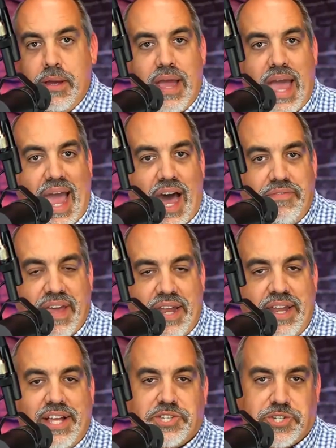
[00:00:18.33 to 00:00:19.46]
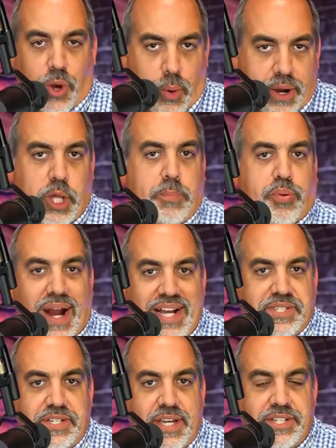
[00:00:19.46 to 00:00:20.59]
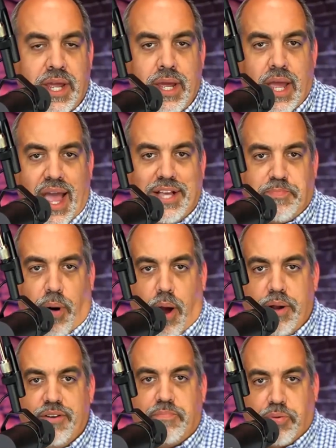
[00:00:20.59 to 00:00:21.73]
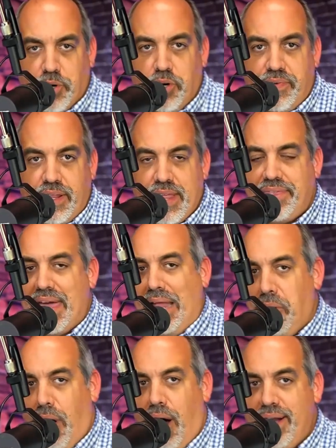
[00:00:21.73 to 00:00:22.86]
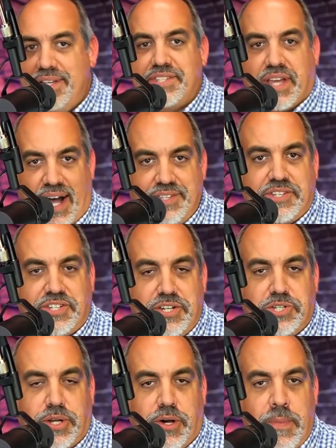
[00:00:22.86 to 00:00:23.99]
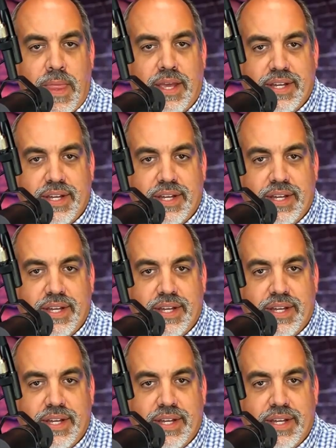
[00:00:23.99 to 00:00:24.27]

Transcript: have an historical precedent as part of proving that that law is constitutional.